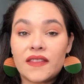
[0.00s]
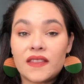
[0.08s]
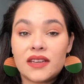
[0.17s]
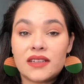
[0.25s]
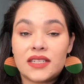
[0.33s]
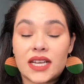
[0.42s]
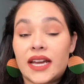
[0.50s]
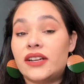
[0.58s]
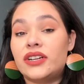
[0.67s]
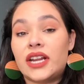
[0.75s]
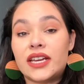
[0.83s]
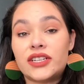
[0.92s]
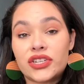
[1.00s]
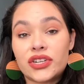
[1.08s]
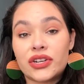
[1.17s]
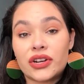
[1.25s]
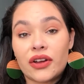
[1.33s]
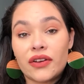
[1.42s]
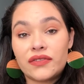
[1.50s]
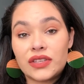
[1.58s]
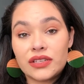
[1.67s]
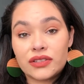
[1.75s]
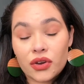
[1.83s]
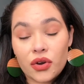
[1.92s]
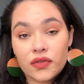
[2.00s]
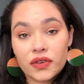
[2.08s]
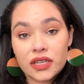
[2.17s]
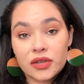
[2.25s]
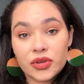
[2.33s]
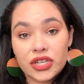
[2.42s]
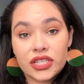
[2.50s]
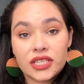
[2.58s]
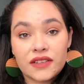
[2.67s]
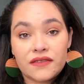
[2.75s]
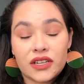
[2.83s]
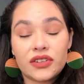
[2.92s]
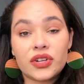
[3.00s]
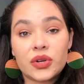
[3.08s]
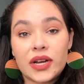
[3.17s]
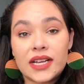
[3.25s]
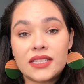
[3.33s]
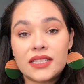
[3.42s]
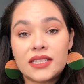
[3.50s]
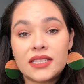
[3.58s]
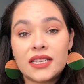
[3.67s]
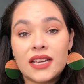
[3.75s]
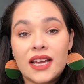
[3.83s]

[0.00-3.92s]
the dire nature of these COVID emergency fund requests,